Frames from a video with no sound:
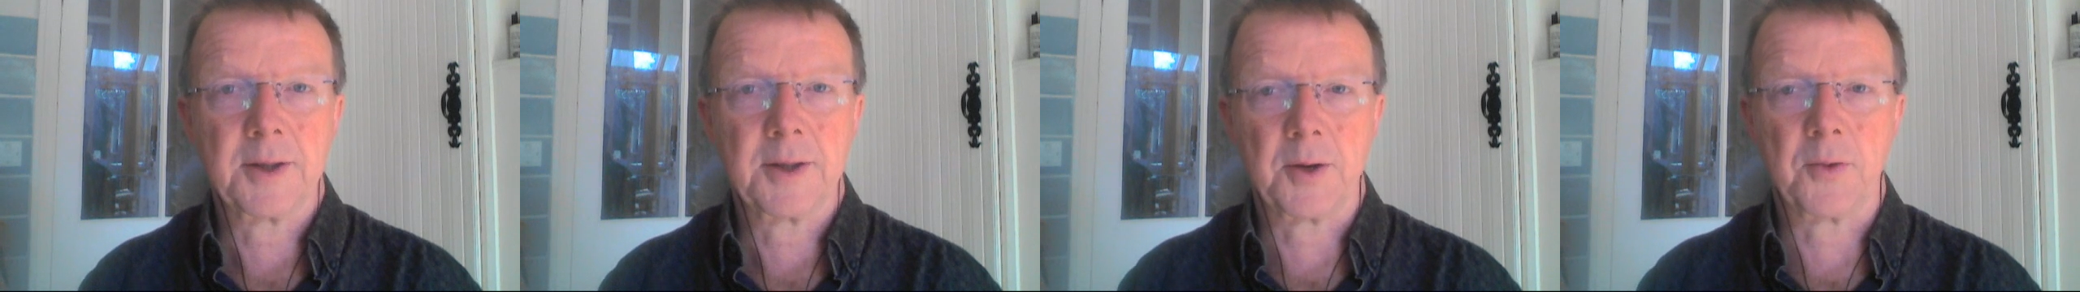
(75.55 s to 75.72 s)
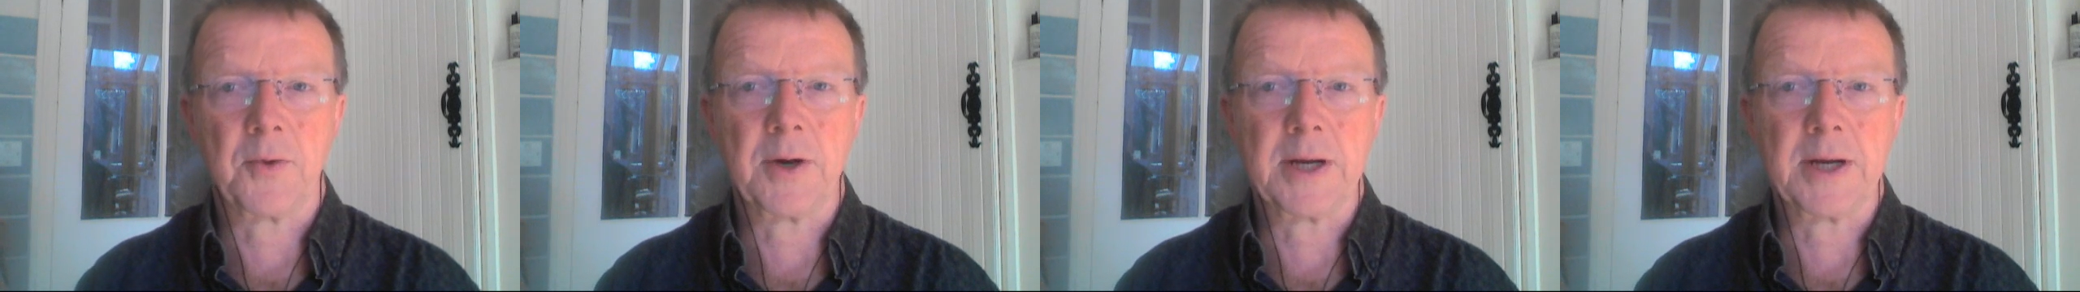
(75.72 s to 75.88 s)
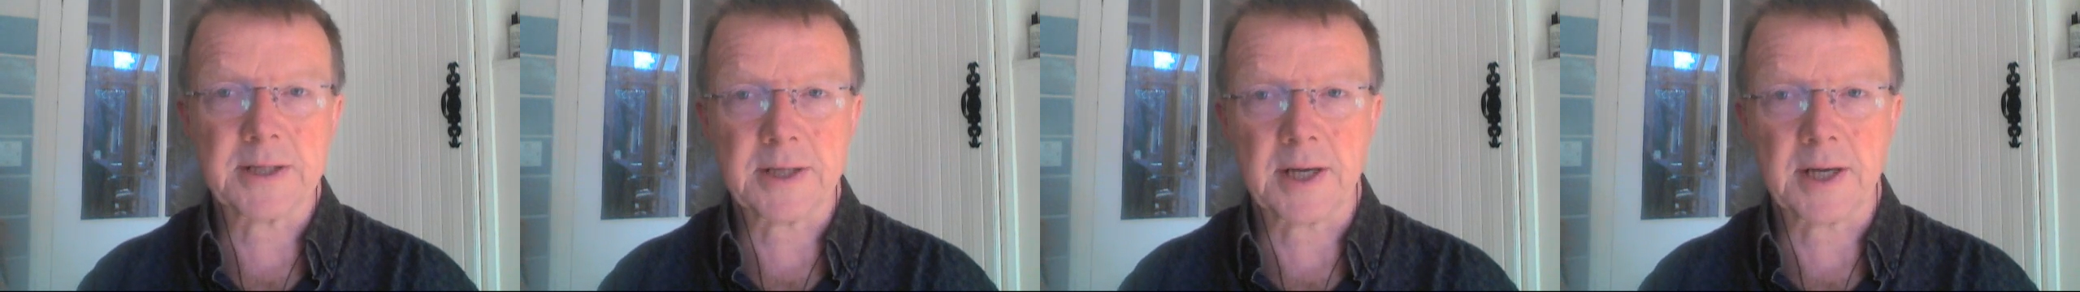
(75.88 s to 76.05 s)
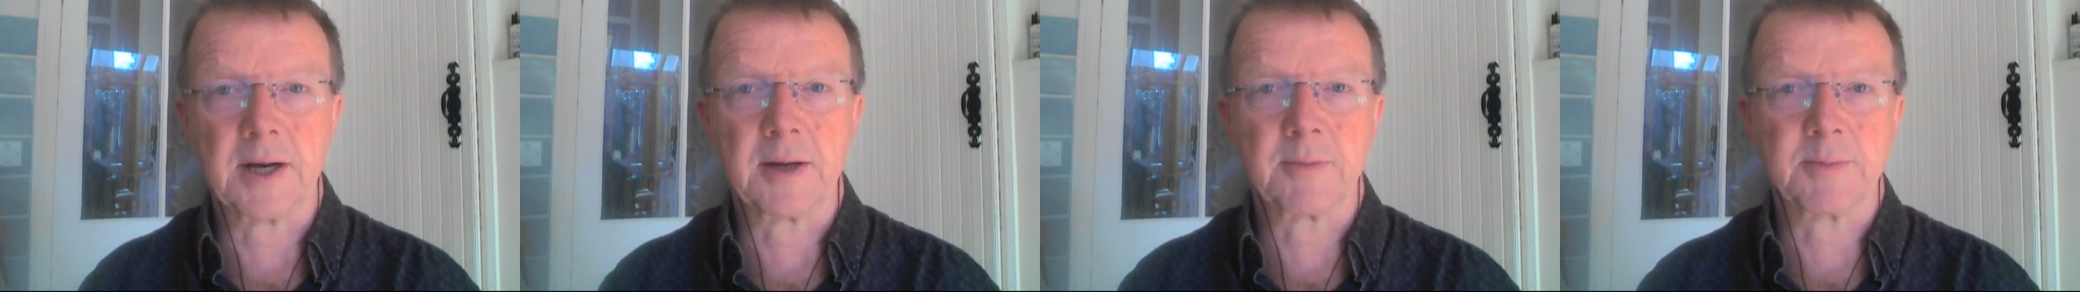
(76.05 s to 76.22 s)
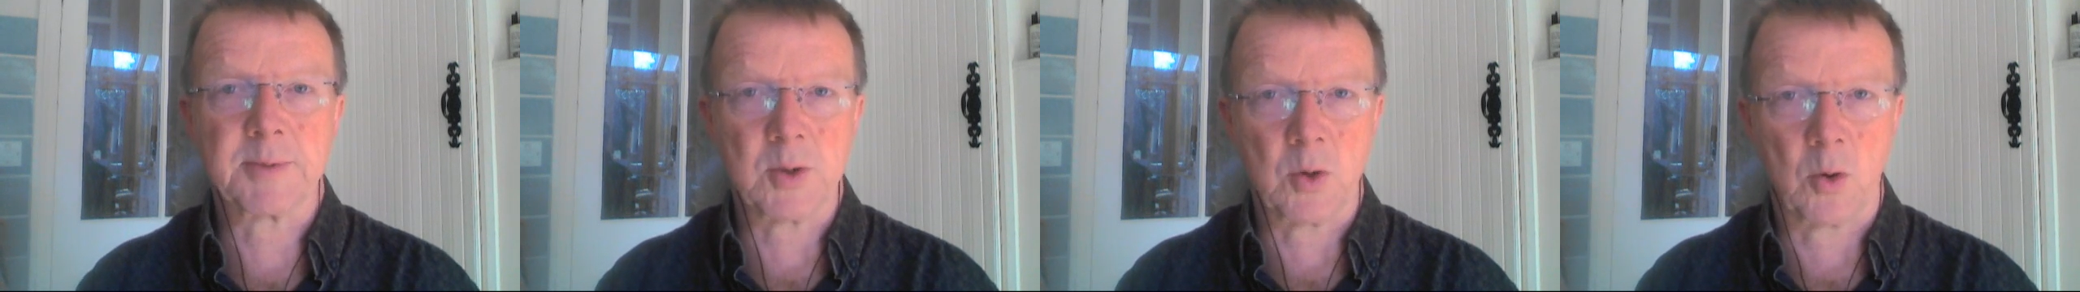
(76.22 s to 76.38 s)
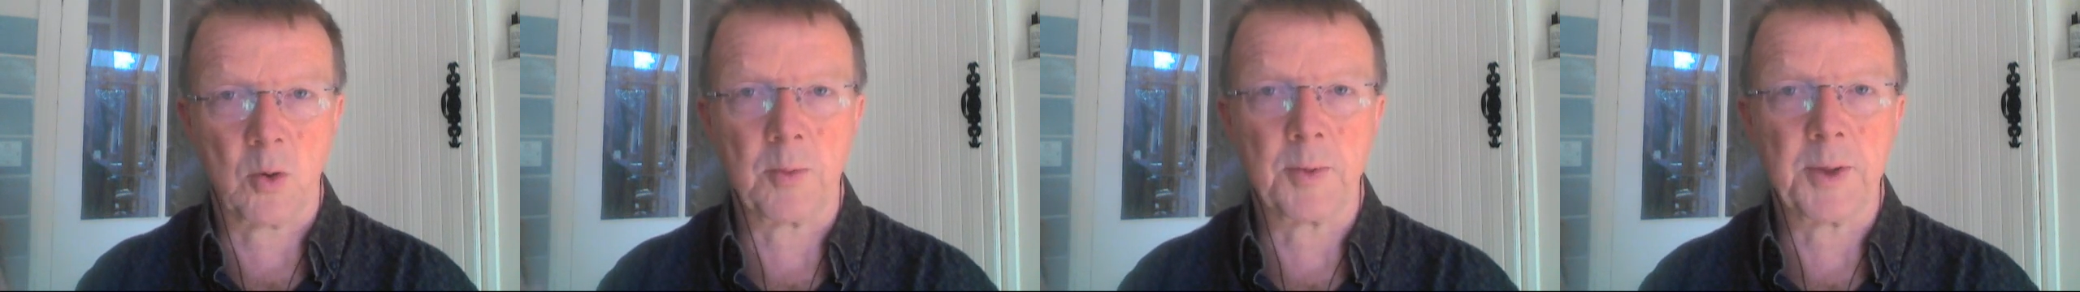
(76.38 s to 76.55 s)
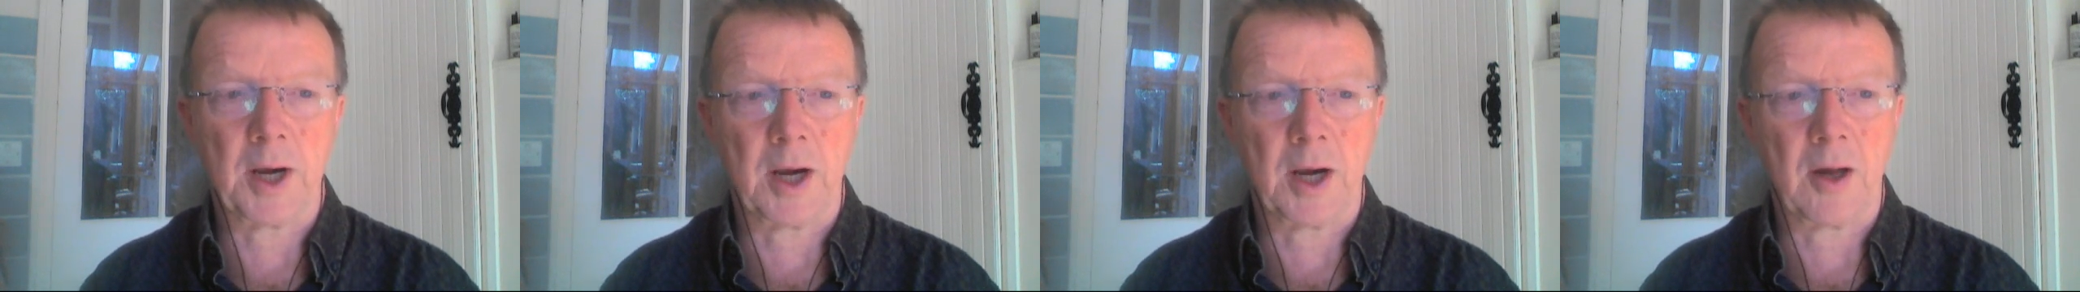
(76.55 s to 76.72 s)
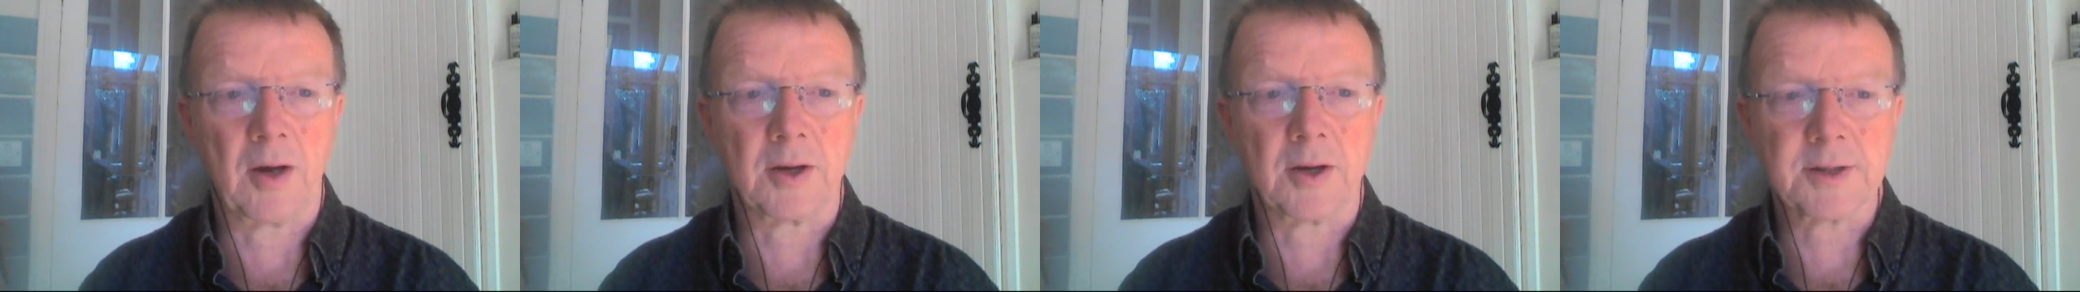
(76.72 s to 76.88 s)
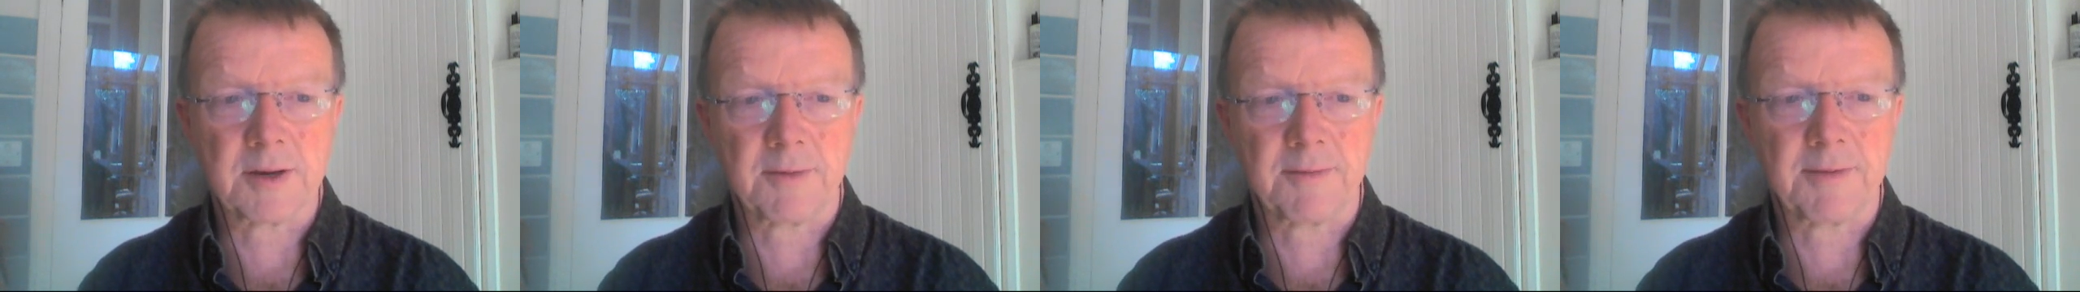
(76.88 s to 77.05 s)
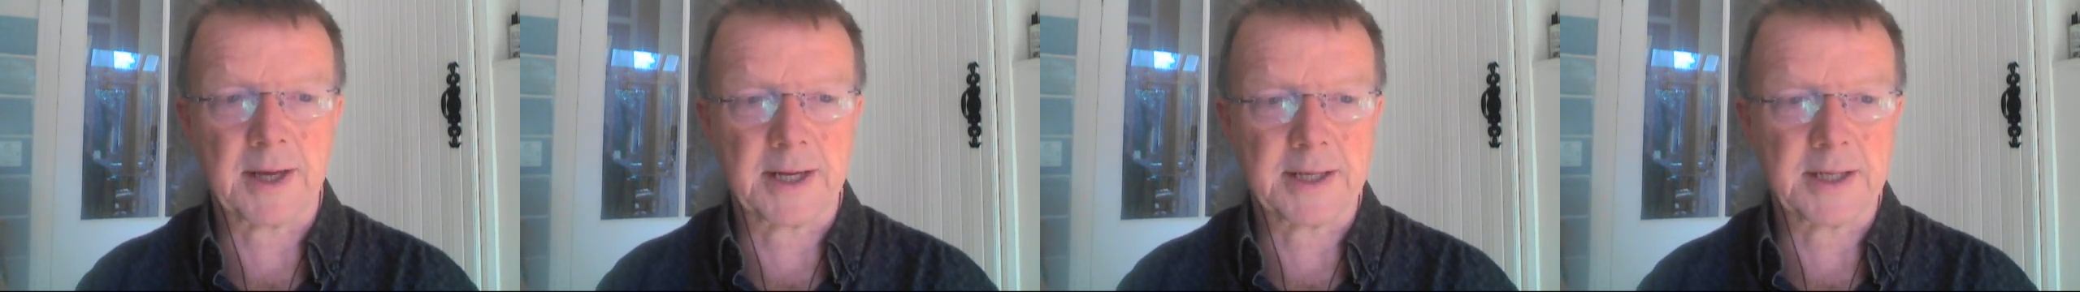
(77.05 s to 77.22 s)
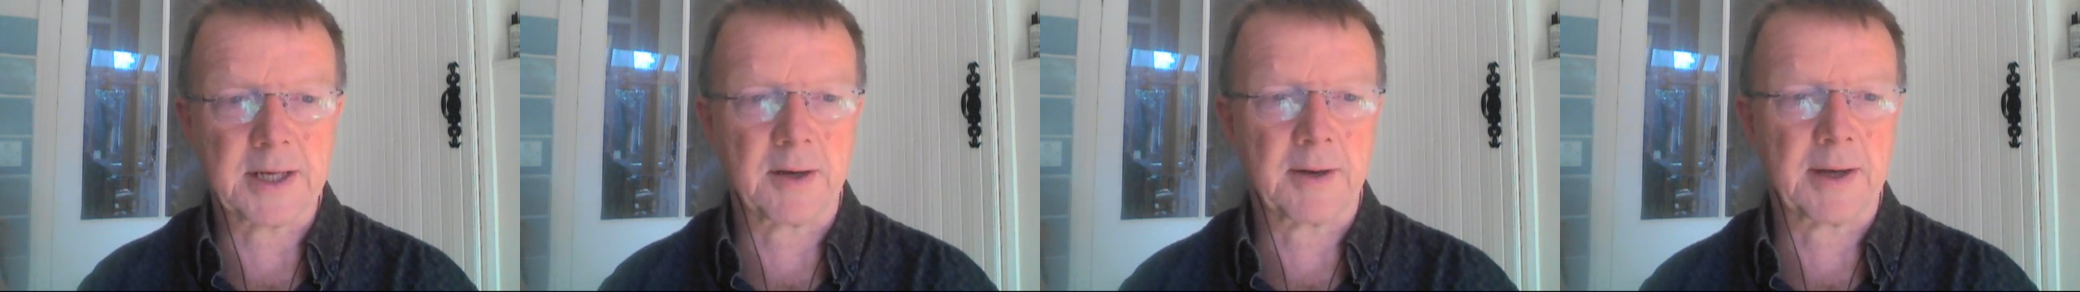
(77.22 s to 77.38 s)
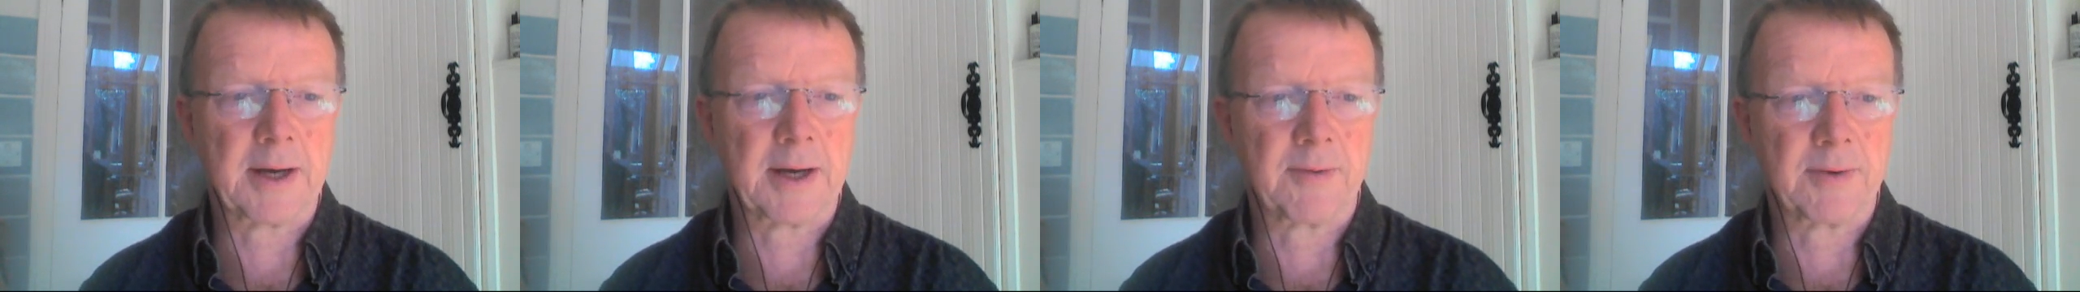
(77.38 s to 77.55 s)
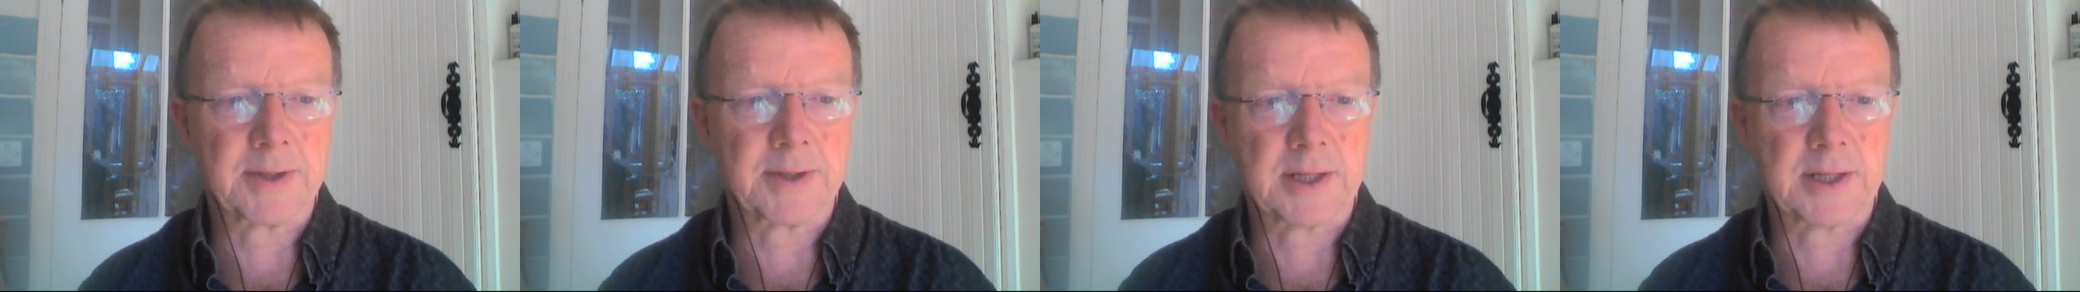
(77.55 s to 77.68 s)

the risk and absorb the loss if they don't get